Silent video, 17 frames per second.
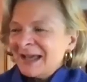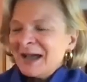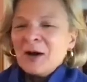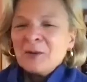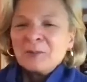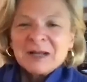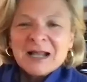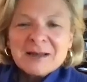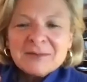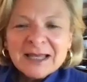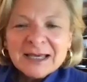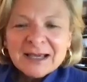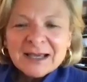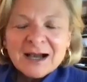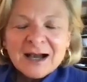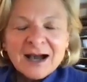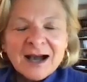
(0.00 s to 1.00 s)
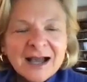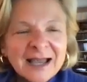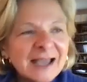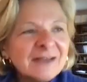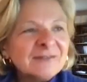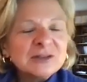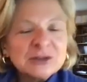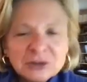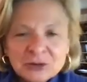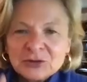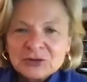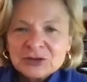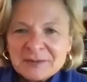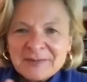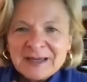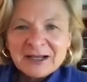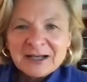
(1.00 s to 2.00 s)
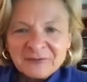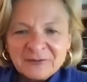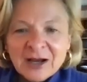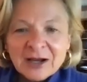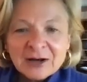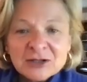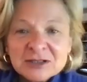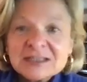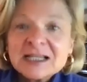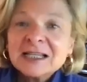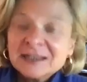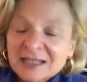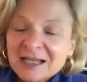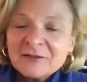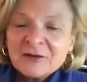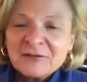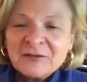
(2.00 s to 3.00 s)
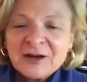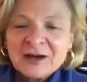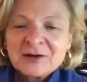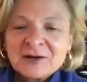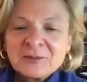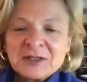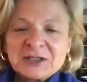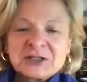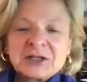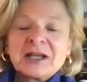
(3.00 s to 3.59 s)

But I'm like, I have to learn to make a fire because I love a fire in winter.